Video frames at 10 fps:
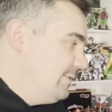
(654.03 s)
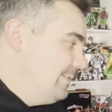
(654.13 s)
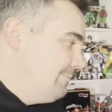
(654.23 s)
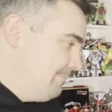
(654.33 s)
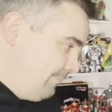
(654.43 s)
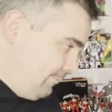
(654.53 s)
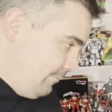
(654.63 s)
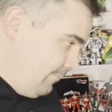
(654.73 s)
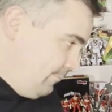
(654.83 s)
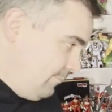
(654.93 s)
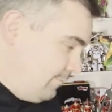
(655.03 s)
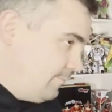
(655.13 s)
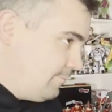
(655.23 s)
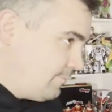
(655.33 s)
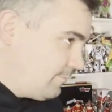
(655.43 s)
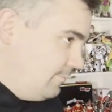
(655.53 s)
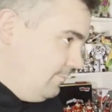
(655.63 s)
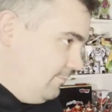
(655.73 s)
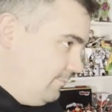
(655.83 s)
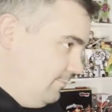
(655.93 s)
And I think I sold for like $30.
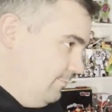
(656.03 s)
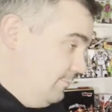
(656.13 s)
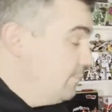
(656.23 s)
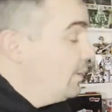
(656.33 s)
So I'm like,